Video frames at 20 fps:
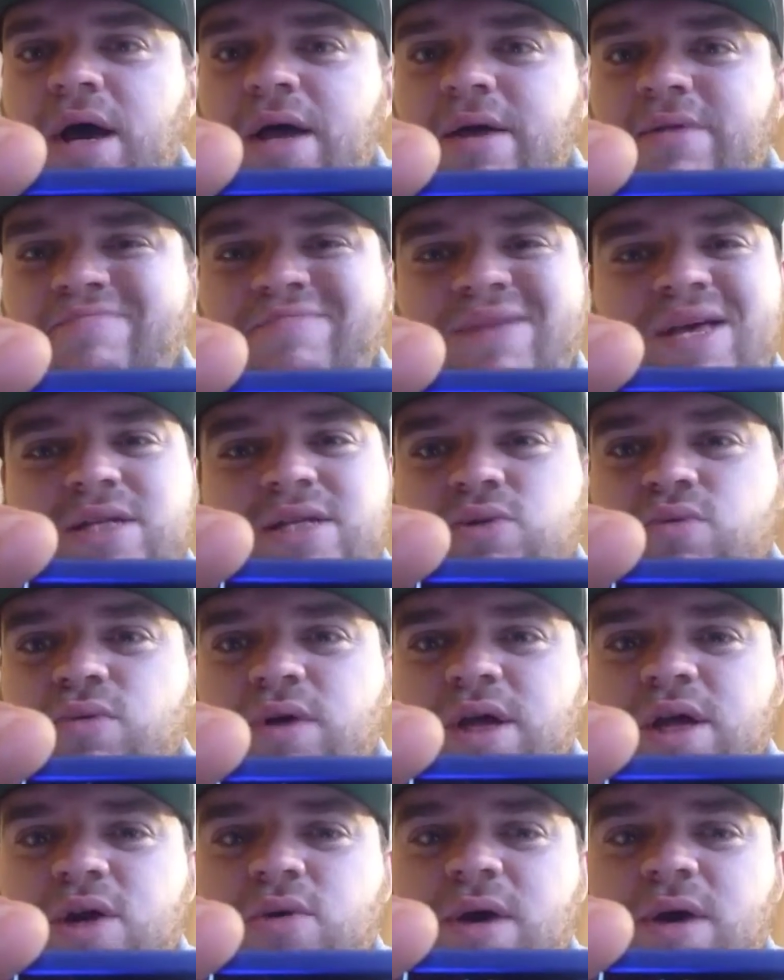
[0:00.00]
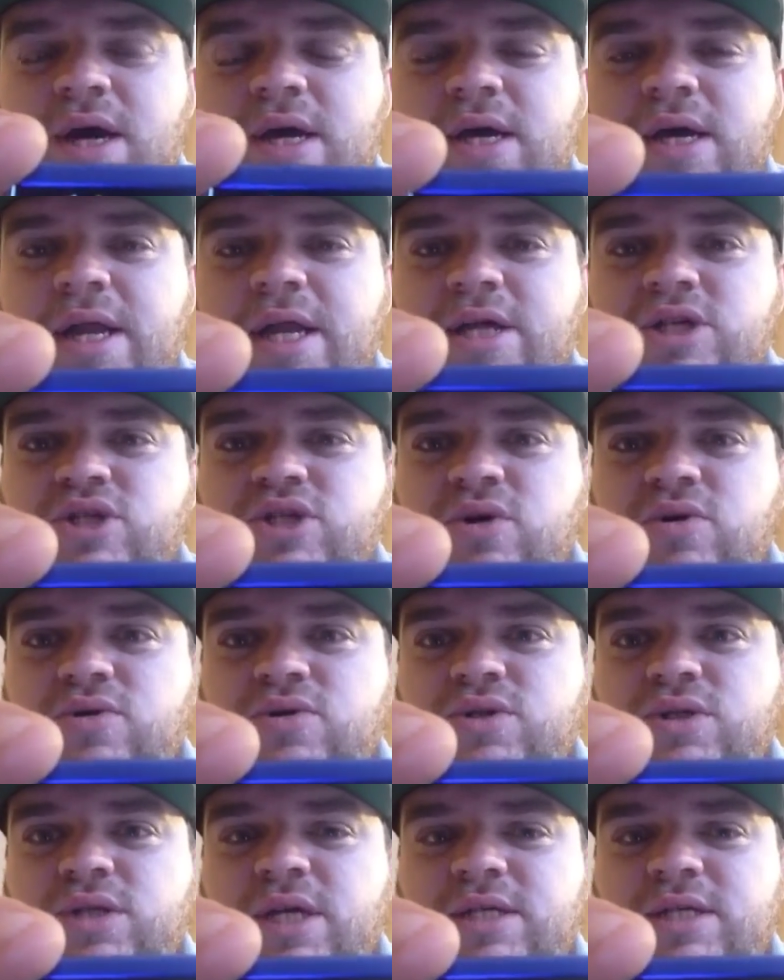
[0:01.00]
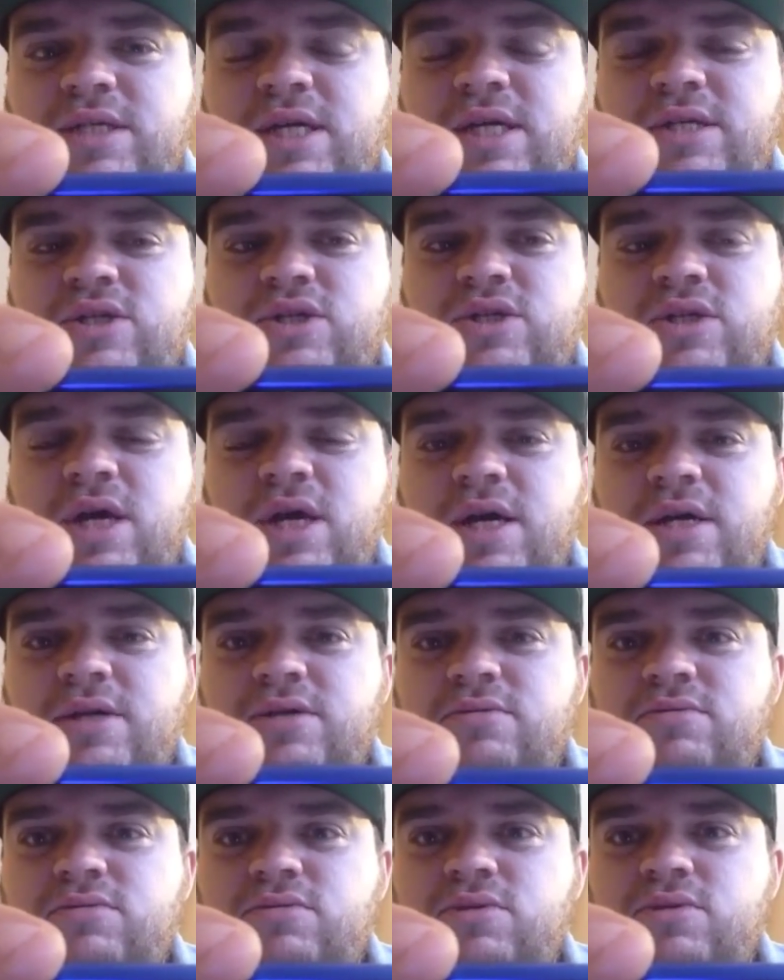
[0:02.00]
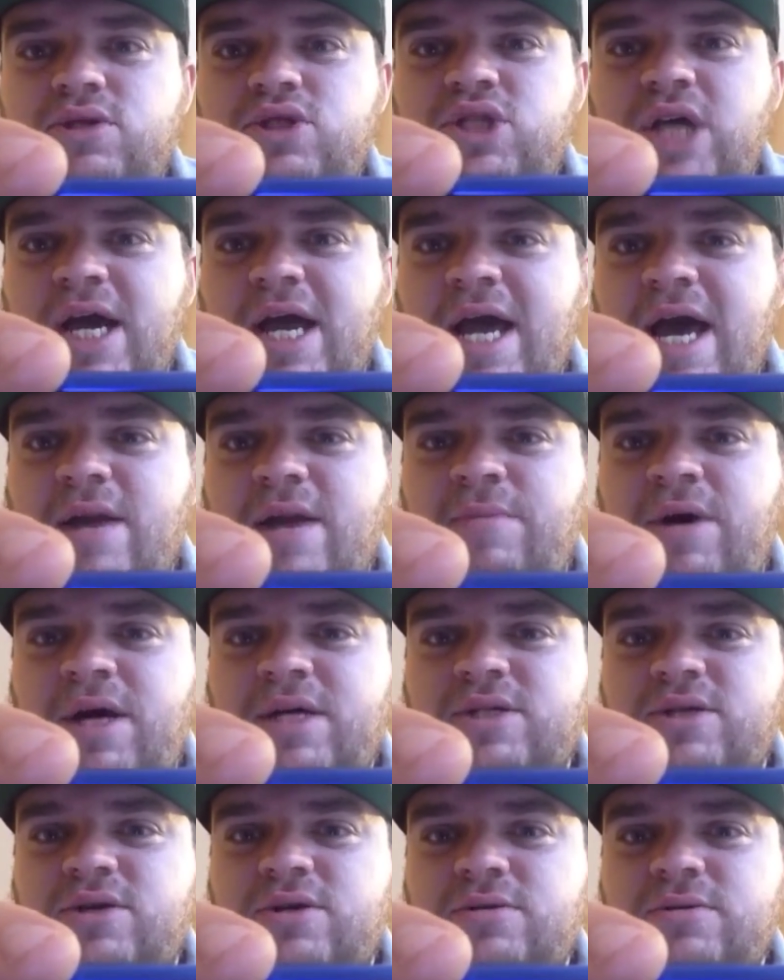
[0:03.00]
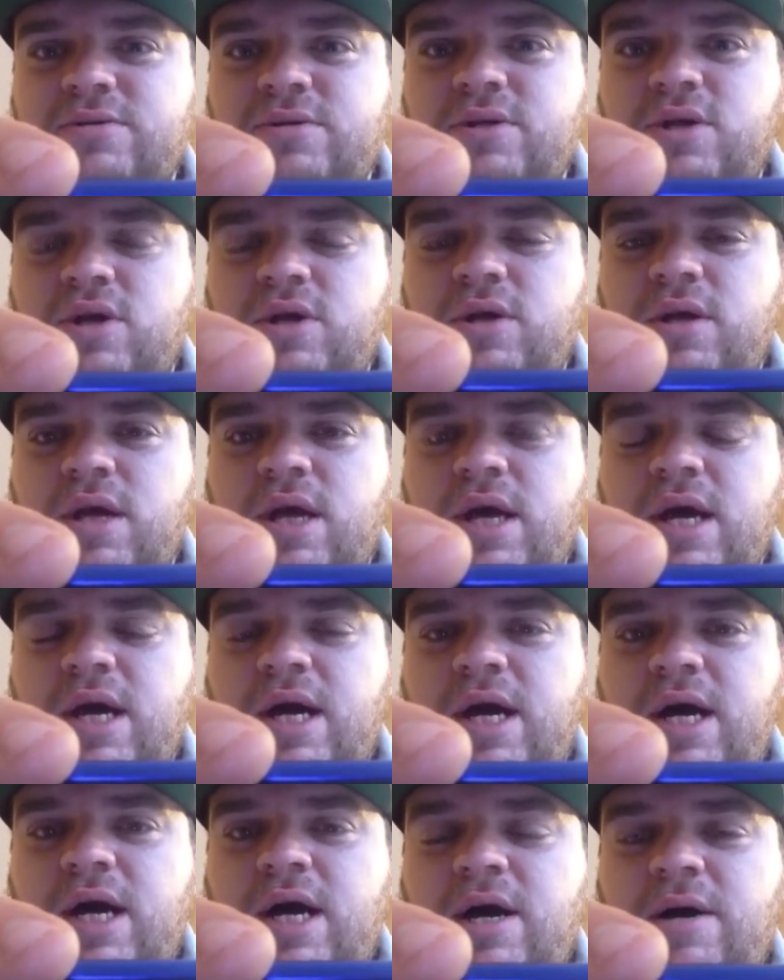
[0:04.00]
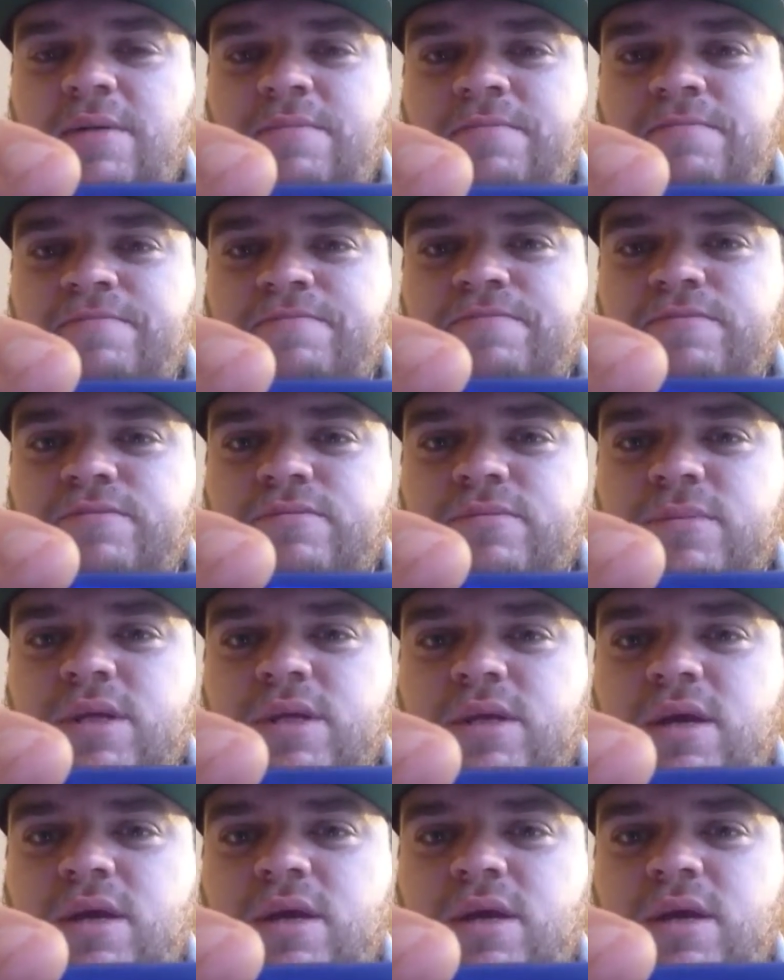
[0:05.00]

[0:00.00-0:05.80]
But it's really quick, and it says check atomizer, but